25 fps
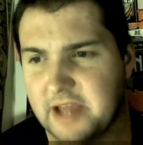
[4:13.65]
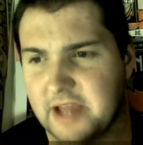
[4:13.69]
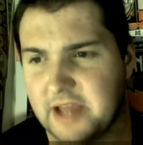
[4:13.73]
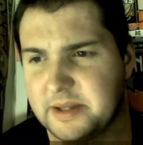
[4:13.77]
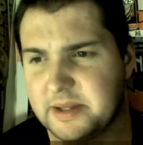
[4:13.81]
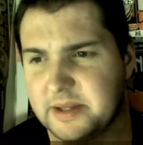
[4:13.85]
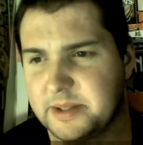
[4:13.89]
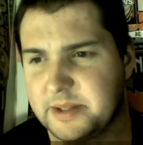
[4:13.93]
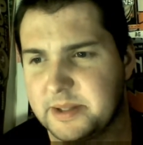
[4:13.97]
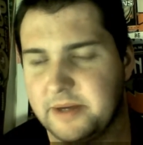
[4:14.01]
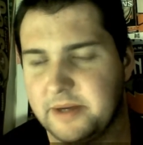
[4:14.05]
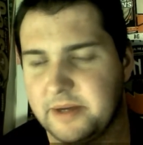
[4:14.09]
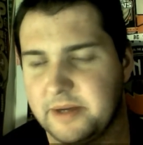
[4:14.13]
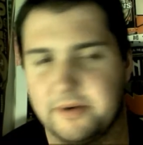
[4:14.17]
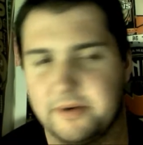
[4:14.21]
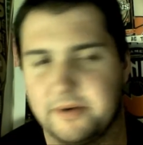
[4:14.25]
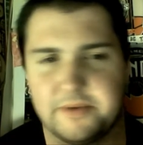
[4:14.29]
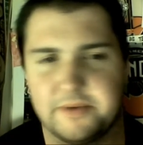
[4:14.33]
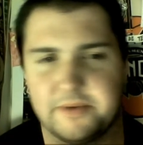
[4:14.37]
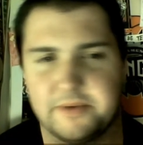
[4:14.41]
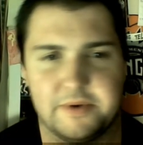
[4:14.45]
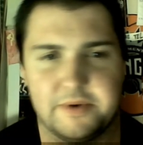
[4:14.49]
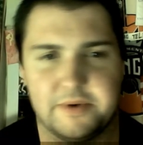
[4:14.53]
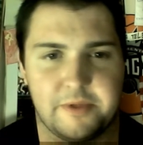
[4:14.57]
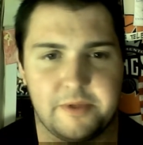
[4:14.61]
I guess the
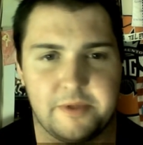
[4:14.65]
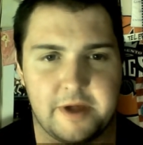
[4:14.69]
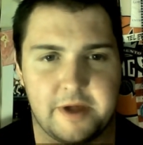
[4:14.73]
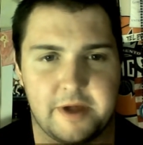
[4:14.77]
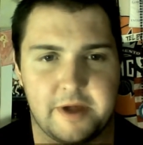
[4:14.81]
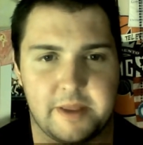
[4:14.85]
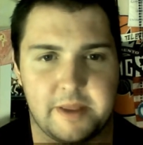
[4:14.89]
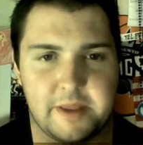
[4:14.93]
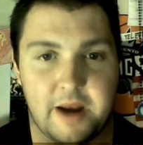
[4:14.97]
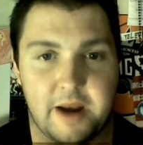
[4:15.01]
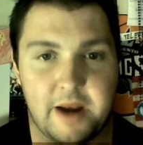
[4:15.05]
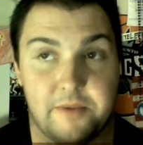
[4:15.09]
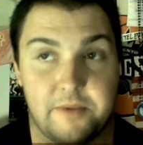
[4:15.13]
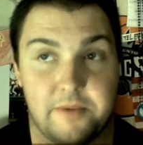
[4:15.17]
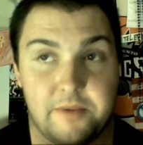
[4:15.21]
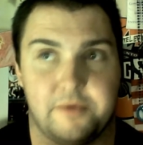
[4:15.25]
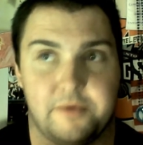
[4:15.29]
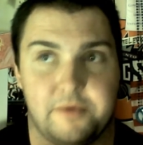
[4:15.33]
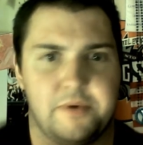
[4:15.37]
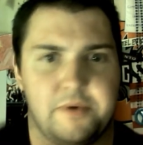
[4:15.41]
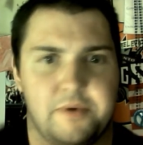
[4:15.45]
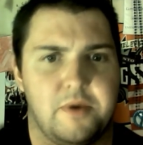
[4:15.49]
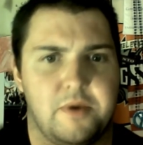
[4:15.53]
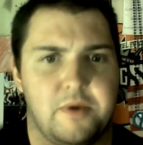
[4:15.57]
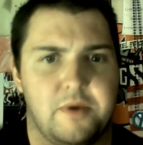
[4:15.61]
only real thing that I
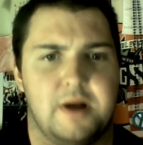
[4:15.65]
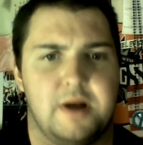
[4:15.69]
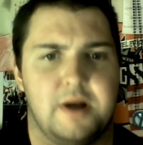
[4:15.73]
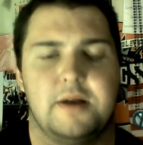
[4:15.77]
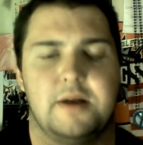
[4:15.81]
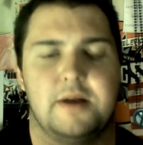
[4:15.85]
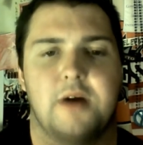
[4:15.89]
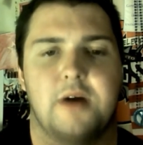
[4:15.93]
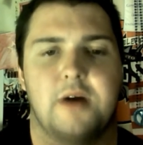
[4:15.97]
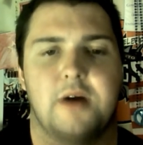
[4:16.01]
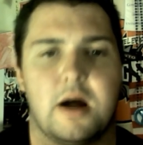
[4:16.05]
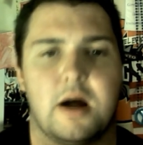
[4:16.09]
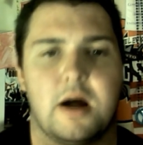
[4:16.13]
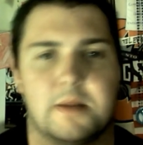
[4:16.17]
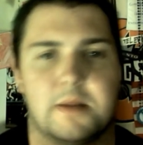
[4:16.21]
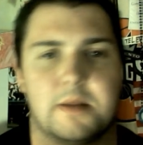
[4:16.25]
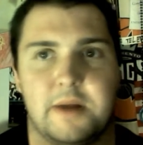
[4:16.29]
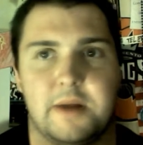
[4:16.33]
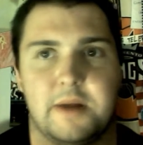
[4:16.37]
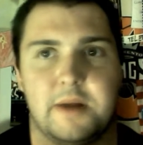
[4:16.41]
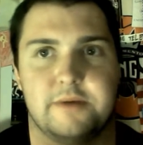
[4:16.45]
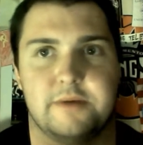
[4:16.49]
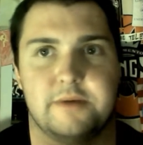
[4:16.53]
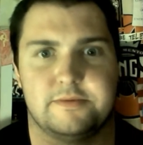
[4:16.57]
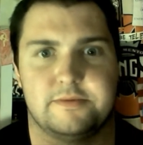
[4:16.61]
really wanted to talk
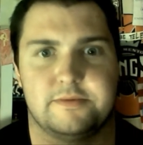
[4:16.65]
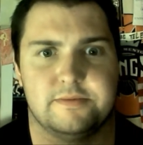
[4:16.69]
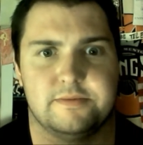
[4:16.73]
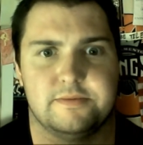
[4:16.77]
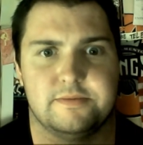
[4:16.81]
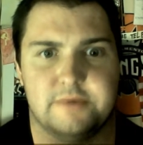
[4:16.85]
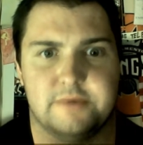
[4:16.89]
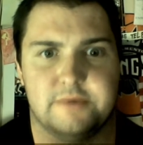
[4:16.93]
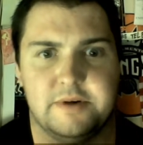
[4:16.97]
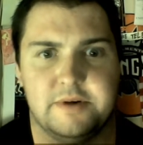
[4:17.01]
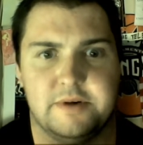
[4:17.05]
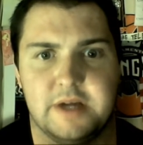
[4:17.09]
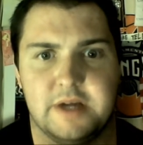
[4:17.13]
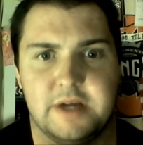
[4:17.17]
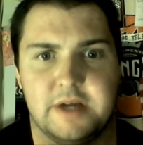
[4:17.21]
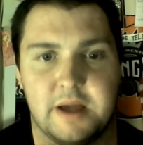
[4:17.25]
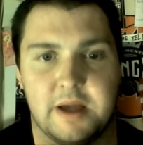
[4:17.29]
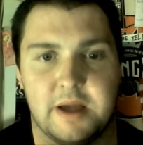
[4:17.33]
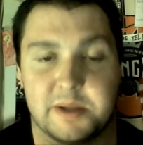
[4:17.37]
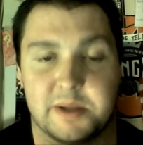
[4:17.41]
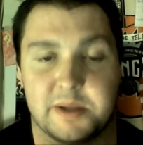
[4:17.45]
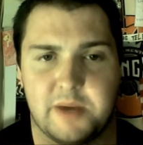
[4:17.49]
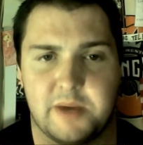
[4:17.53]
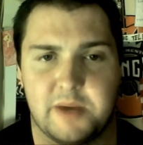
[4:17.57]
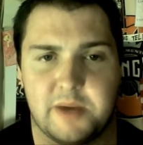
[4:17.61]
about,
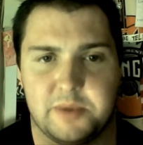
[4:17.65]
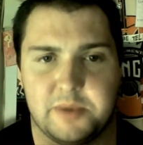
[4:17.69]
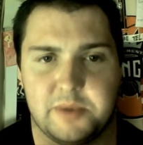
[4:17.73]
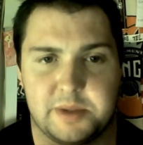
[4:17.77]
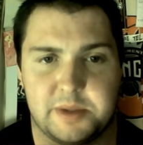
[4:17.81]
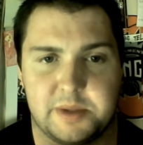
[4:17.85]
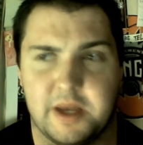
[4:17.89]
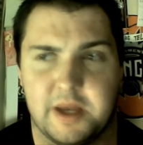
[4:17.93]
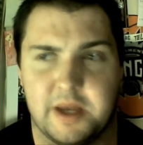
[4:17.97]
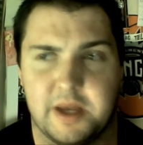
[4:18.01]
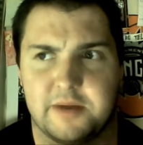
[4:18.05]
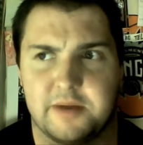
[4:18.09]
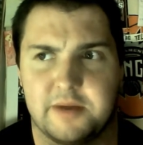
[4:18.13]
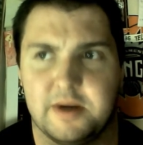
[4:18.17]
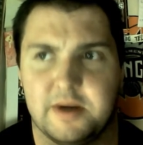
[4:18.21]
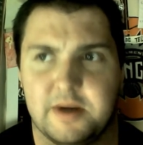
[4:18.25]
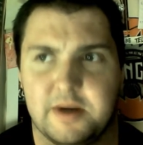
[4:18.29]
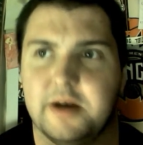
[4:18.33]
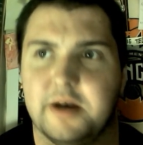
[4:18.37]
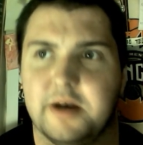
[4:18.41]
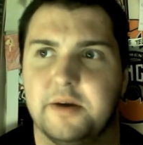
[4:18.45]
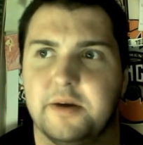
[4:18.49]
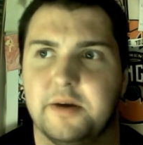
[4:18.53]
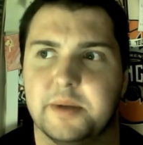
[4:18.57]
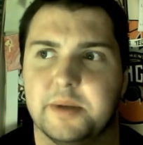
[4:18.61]
really, as I was getting
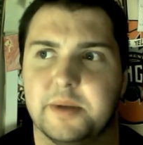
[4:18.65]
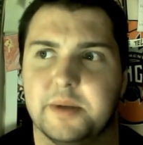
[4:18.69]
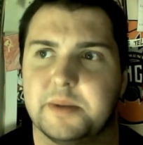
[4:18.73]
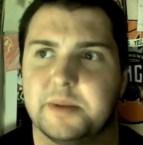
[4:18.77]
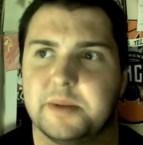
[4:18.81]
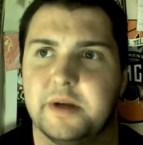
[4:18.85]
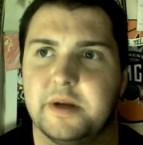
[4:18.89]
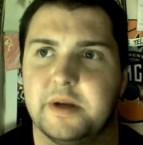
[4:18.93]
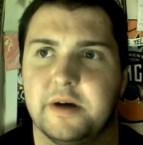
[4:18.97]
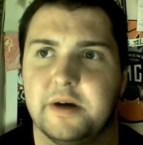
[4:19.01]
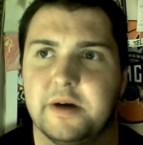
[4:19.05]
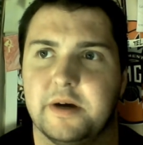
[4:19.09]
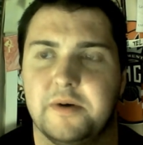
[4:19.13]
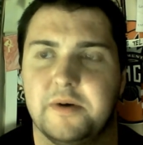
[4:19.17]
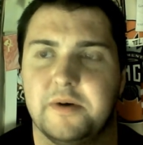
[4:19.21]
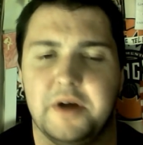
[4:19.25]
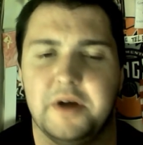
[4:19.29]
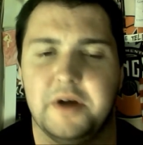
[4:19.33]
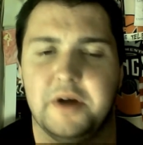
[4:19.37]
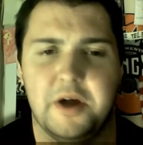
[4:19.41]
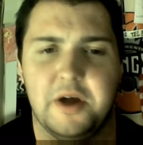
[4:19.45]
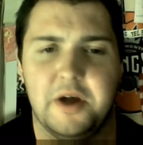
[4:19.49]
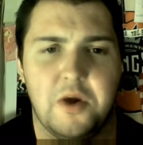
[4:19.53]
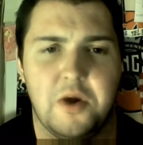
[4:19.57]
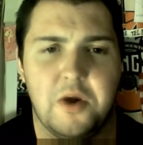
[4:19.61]
ready to do this video,
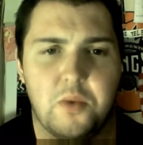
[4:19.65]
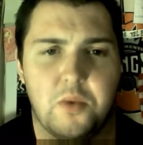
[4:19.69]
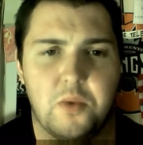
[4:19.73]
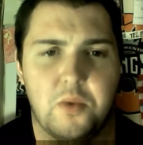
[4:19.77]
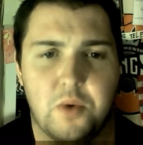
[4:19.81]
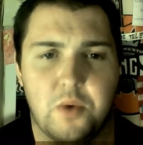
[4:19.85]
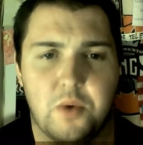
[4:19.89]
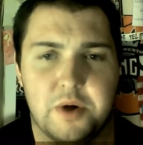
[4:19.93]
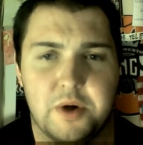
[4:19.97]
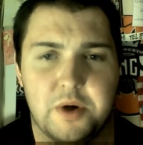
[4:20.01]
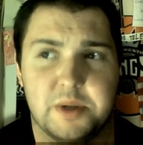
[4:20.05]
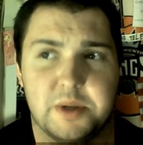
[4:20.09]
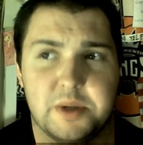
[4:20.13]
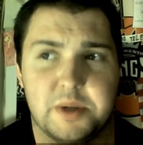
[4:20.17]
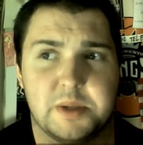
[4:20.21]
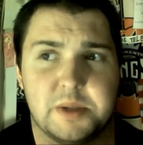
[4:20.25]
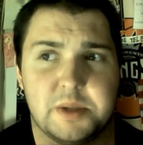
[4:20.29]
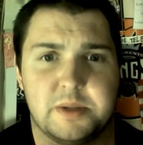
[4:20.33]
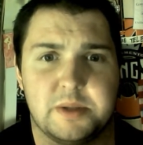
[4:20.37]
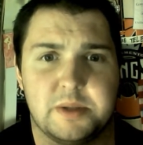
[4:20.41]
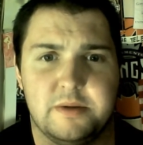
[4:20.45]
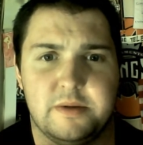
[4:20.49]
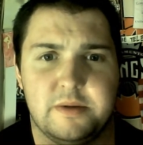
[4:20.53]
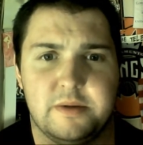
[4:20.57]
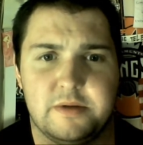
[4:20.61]

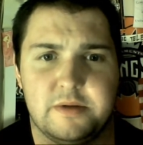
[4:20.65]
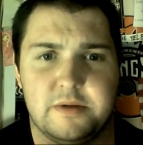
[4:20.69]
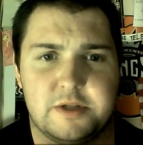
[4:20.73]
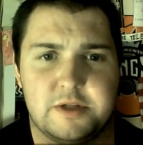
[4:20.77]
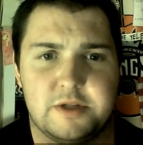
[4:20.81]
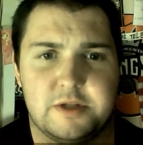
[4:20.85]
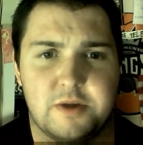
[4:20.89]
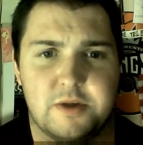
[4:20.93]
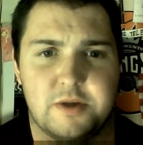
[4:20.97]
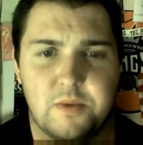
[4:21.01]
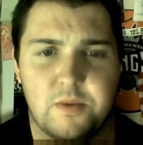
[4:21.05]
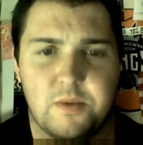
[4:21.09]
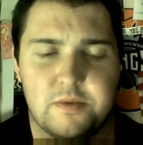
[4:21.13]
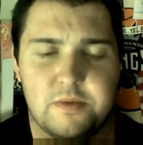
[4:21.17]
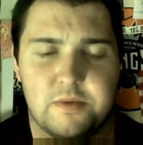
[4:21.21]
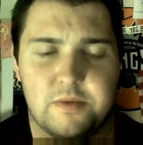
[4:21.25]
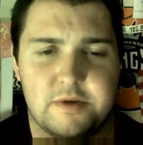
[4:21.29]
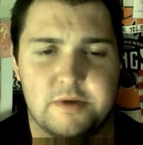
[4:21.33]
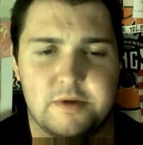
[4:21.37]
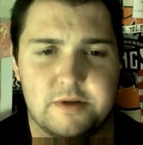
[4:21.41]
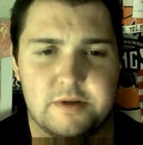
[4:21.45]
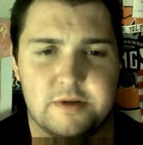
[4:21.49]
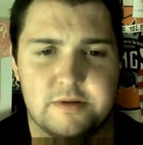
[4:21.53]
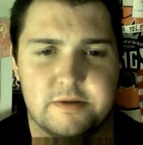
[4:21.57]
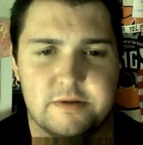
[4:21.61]
was to,
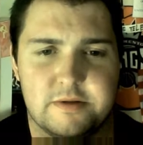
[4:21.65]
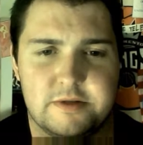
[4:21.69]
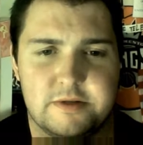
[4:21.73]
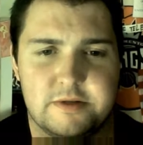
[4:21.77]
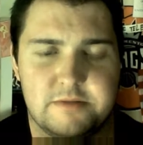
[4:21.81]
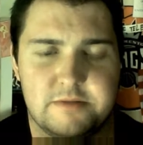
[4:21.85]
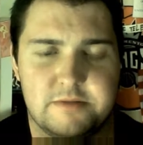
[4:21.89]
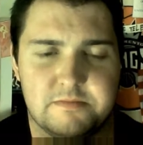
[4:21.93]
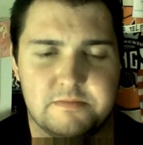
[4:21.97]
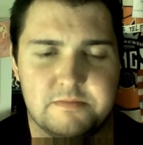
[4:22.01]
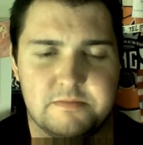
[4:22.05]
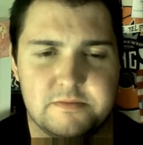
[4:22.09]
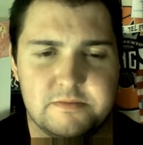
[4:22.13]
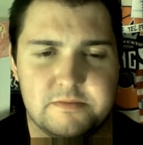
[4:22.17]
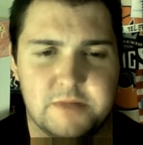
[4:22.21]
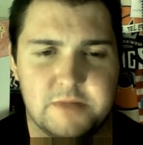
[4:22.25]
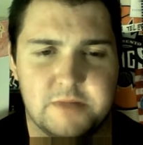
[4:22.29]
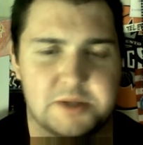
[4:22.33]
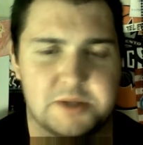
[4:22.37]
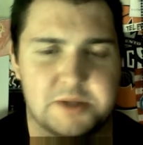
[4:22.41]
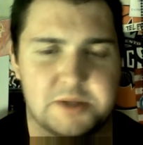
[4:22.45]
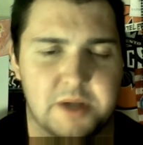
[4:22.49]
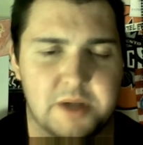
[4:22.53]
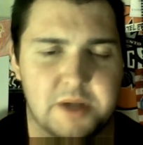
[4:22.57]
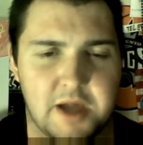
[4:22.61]

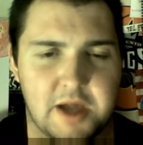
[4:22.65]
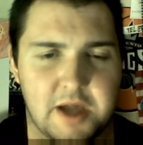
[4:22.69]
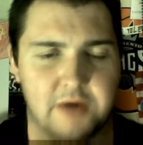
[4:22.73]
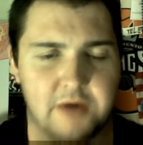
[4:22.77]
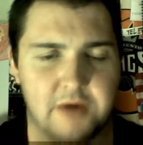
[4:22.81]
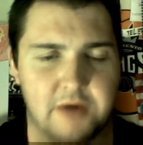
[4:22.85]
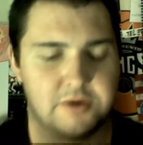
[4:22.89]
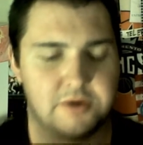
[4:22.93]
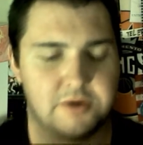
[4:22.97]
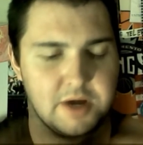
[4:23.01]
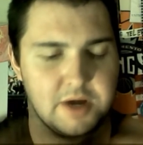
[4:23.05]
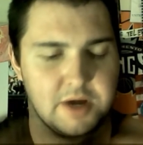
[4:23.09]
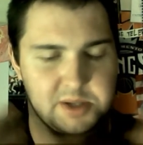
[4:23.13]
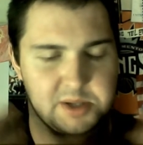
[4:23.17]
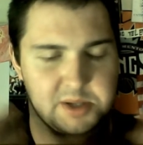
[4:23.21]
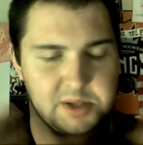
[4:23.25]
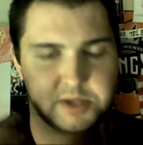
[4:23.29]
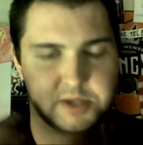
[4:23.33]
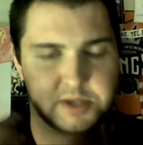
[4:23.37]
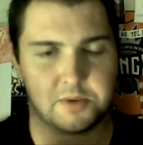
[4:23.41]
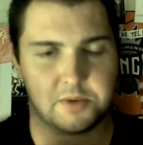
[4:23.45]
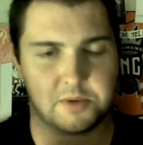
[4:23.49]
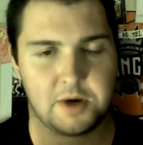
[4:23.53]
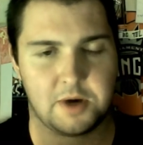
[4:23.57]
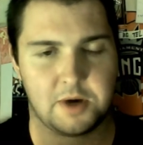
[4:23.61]
much like how you guys
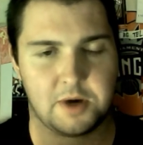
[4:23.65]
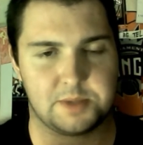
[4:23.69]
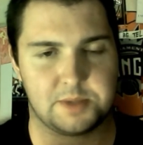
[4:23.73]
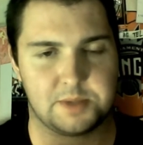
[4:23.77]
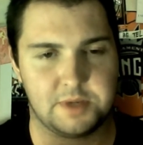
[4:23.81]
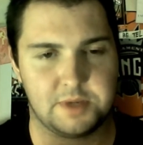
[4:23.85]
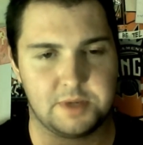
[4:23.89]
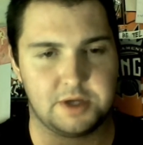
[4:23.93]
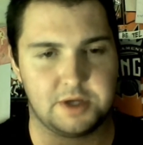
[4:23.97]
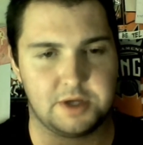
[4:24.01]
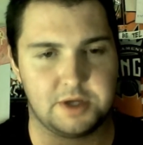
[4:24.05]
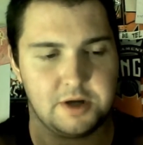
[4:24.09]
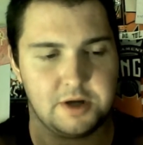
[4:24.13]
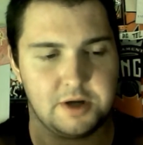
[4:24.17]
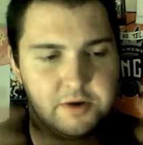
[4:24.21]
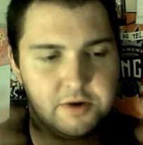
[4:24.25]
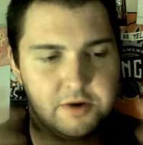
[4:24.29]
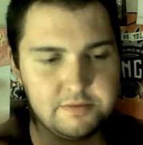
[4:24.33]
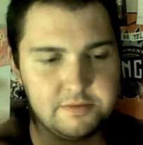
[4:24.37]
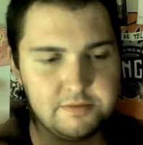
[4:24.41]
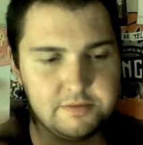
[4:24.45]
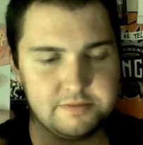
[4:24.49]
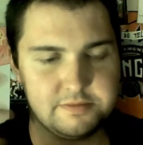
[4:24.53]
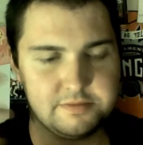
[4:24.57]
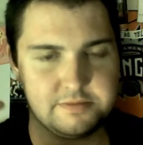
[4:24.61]
get to watch me, you
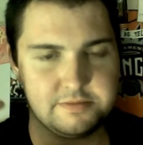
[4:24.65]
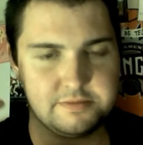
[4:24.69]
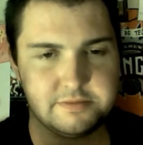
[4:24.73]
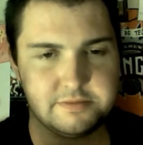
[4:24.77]
know,